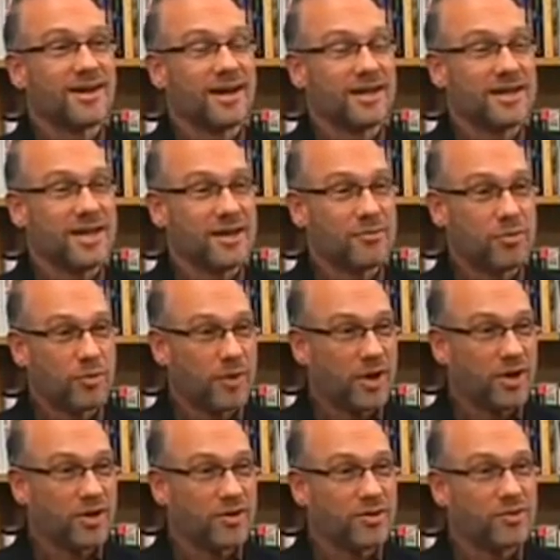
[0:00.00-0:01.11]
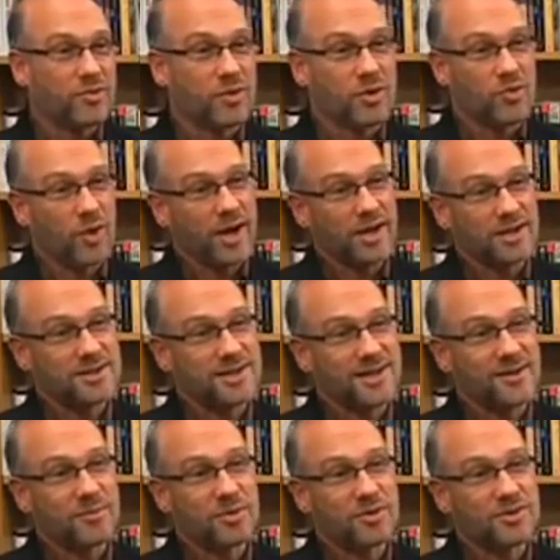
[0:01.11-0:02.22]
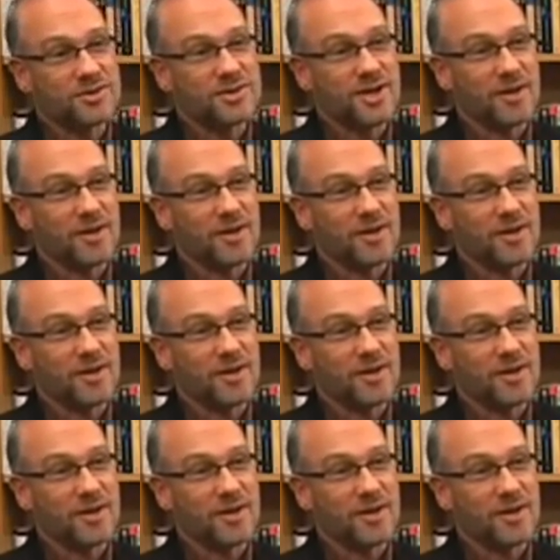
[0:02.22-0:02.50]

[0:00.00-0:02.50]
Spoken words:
I came prepared with writing samples.